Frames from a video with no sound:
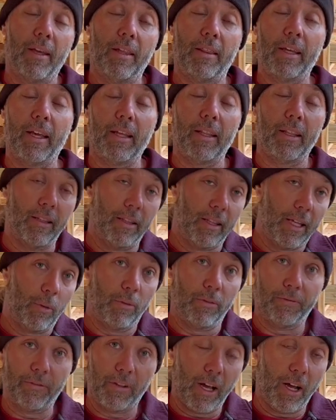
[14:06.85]
then they
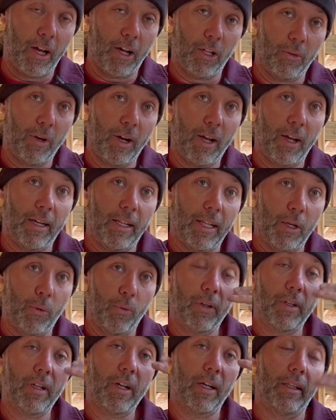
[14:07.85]
would fly all around and they
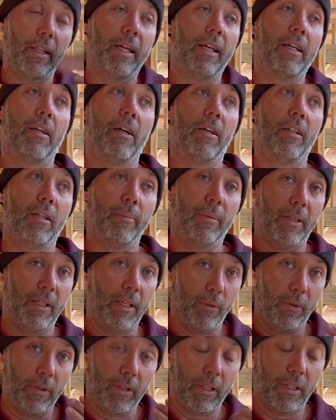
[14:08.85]
would not land on them and they
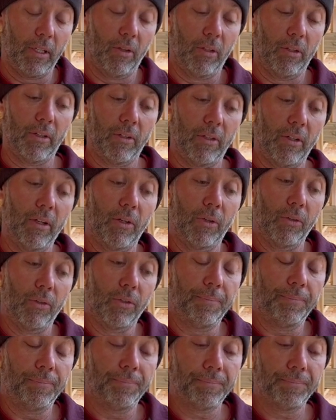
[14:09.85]
would not go in their nose.